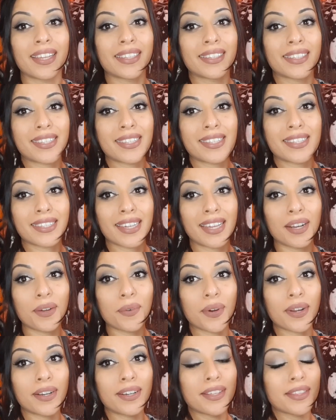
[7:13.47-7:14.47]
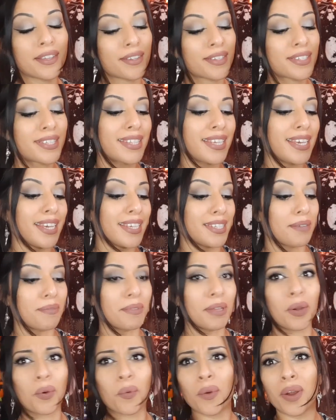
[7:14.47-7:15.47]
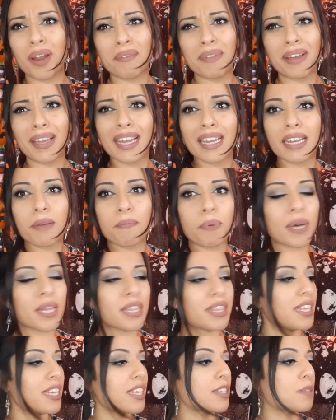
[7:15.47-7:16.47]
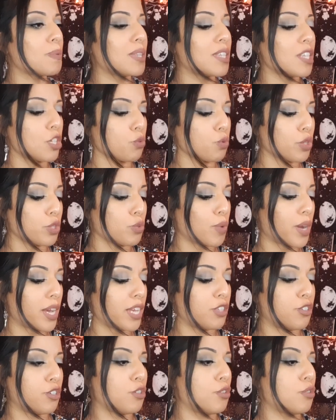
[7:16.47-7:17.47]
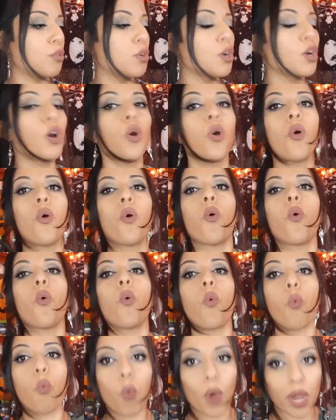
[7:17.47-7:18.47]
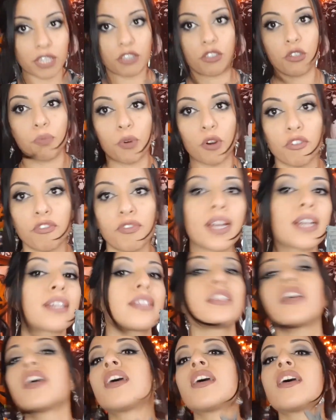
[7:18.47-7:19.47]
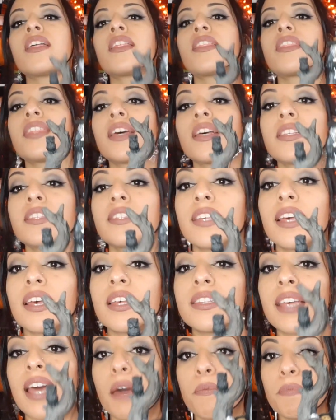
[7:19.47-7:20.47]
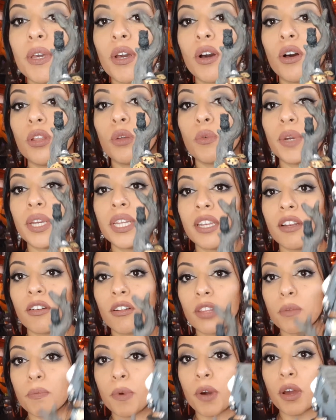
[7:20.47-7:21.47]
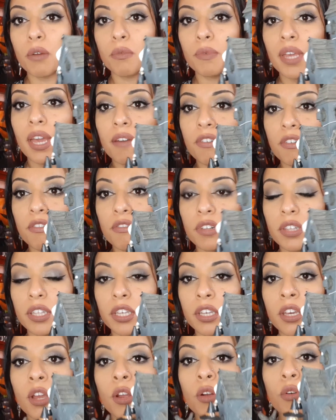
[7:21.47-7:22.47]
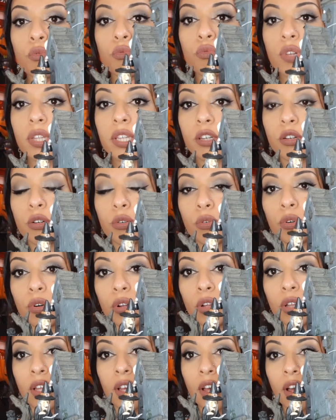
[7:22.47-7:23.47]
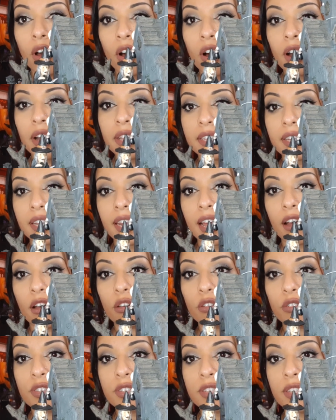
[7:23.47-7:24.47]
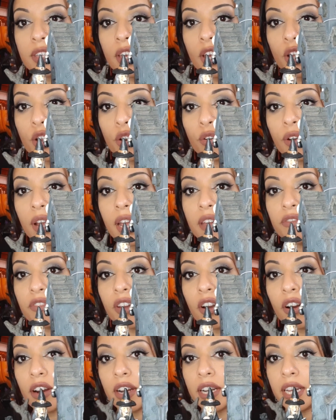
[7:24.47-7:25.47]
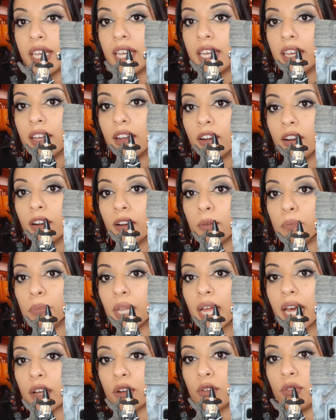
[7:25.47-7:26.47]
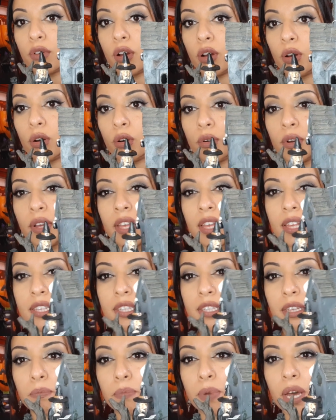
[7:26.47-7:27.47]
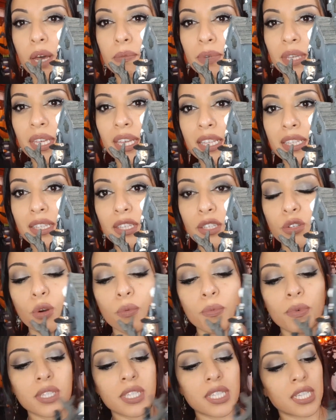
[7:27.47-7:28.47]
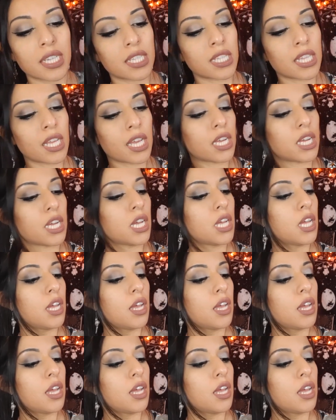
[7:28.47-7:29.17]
this is kind of one of those things I'm like, where am I gonna put this? But this was way too, way too perfect. This says happy Halloween here on the bottom. We have a really, really cool haunted house graveyard here, Black Crow, some pumpkins. This almost looks like